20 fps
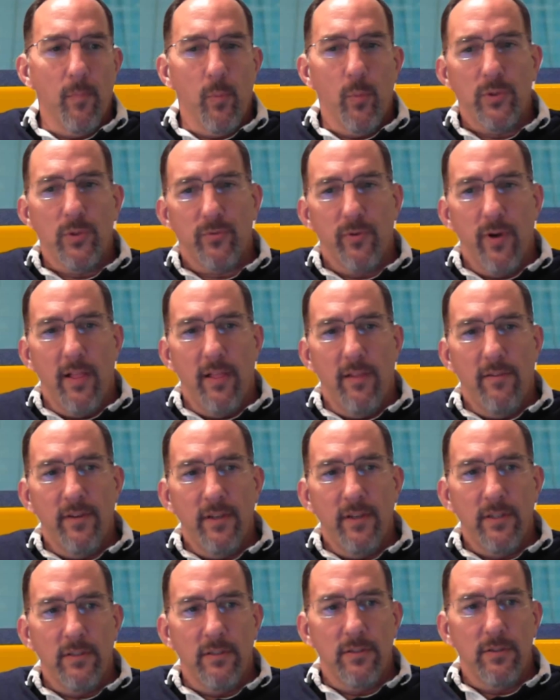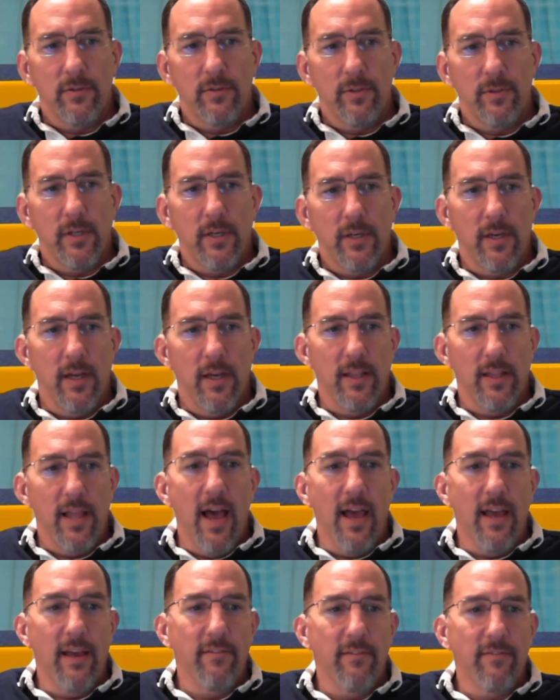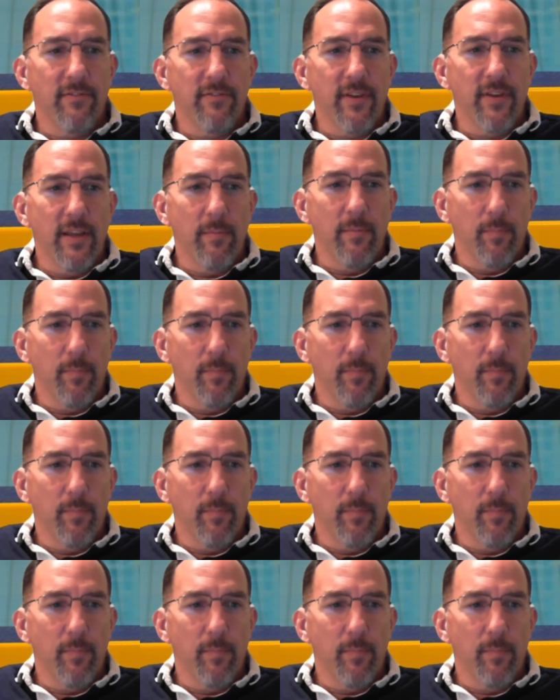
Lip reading: was relevant to a live